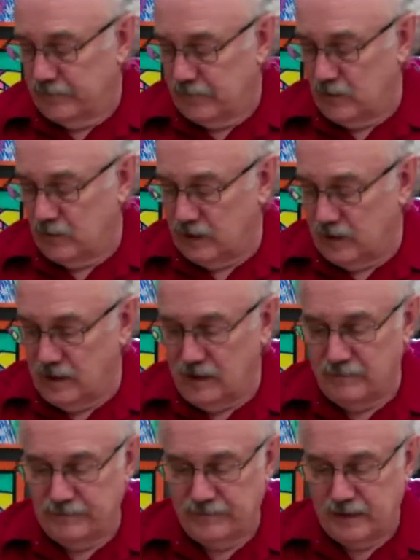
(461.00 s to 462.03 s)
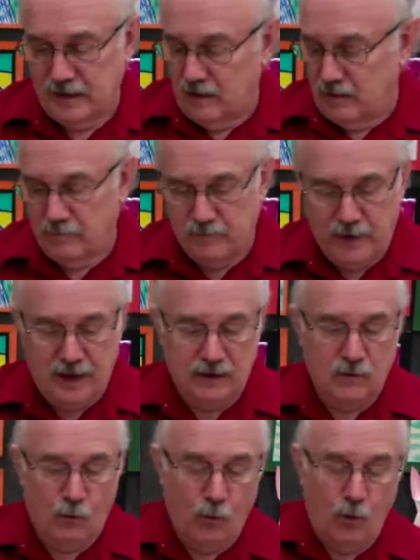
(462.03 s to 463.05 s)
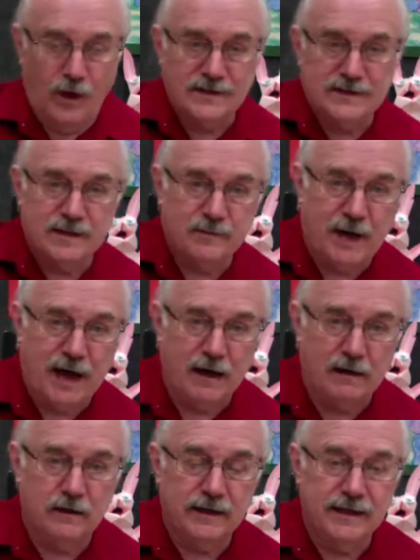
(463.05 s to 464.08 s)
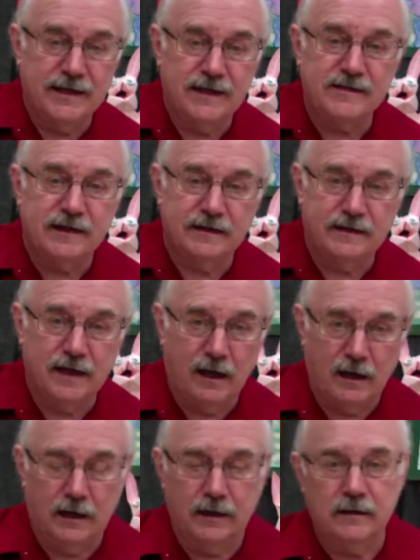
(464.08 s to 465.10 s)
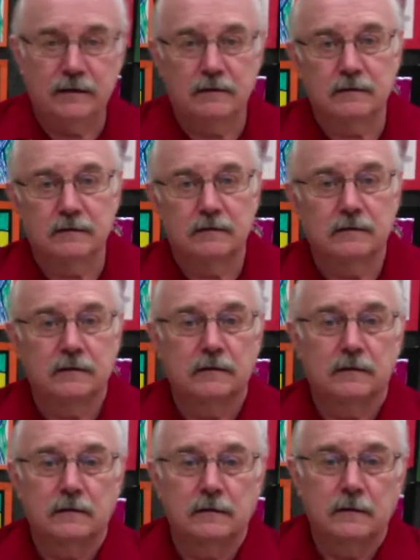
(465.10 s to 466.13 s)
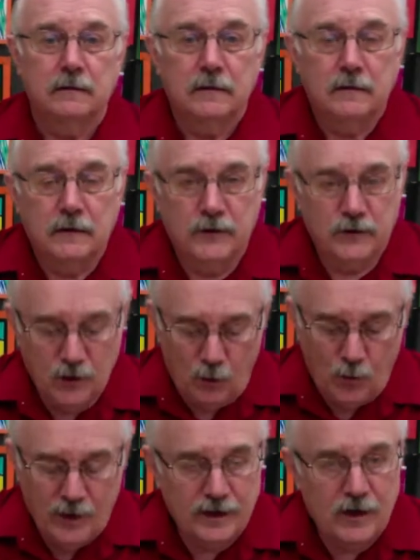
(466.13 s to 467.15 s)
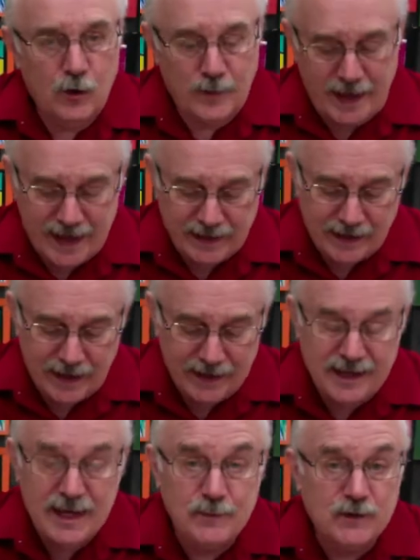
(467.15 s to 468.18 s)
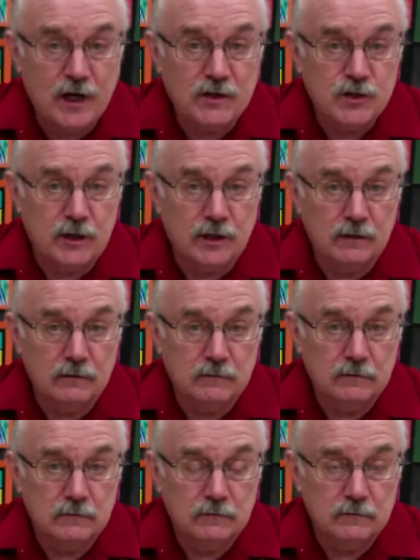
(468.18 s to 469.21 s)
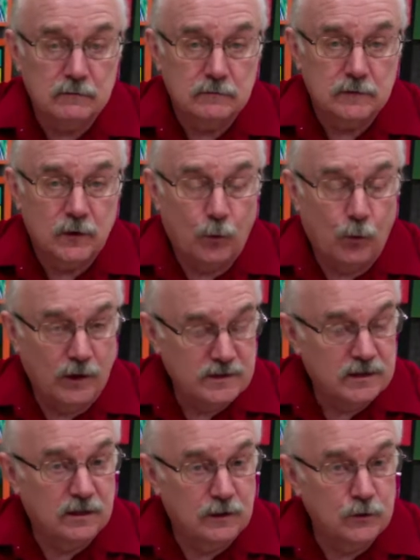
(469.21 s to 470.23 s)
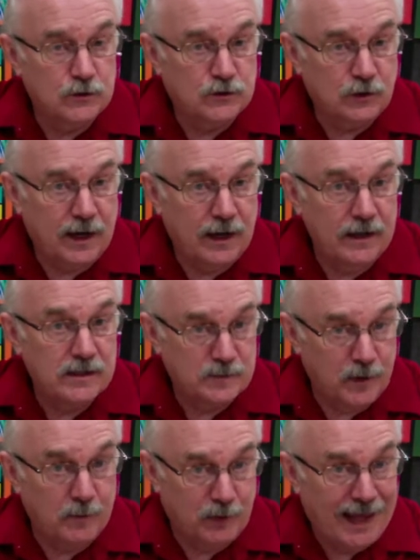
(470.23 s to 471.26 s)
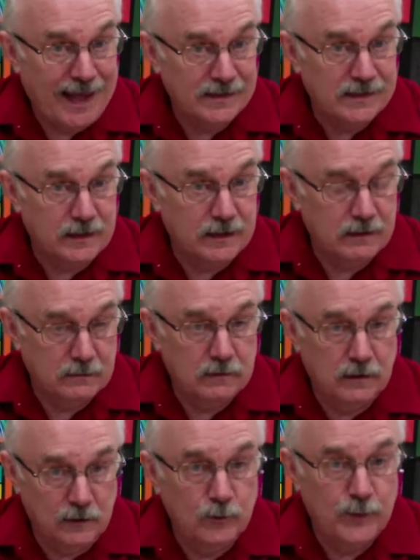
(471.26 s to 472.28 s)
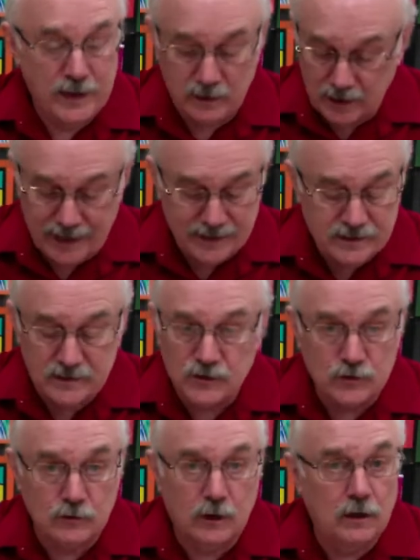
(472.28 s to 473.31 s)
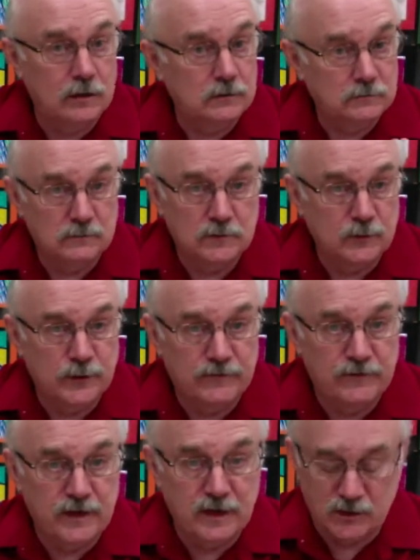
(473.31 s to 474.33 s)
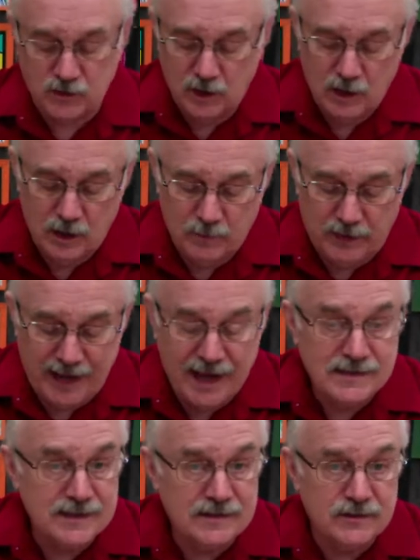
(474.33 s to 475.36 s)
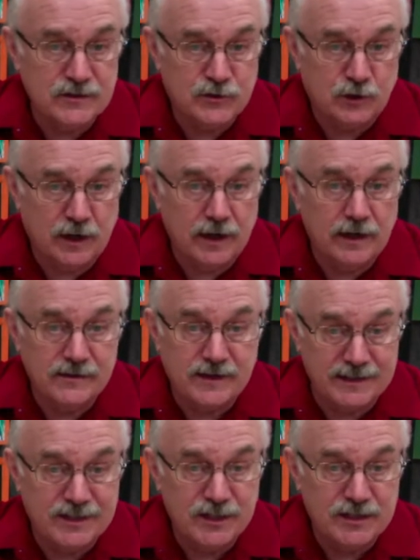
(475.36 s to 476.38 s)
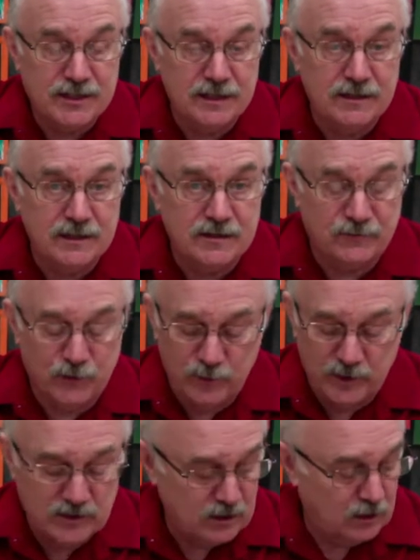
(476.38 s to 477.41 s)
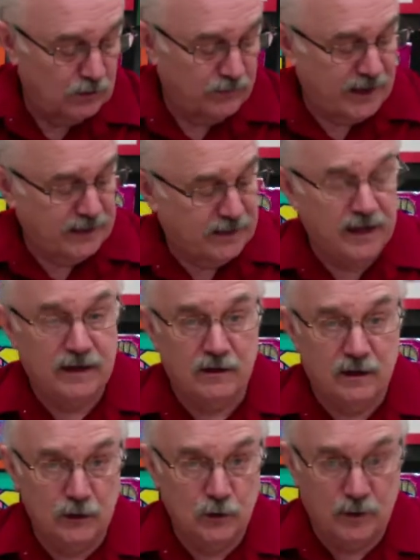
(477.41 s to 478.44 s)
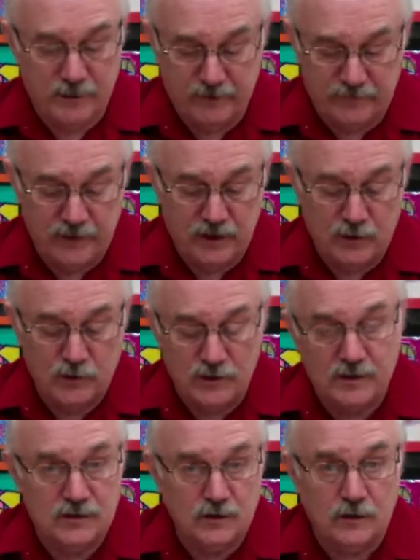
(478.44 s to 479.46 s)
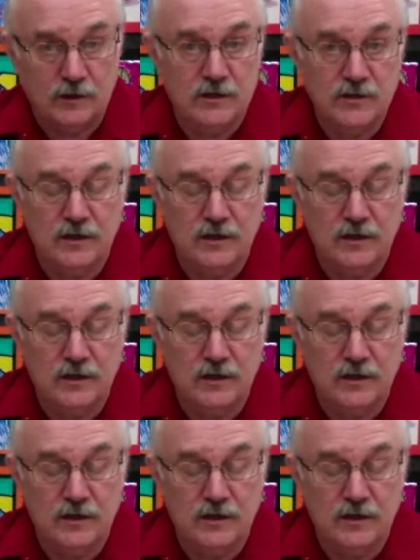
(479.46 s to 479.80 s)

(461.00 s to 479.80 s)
Okay, but once the bottle is done, you don't want to go back and keep touching it. Once the glue's dry, it's plastic, it'll be nice and strong, it'll be finished. But as this is drying, as I just did this a few minutes ago, if I take glue on my fingers and start touching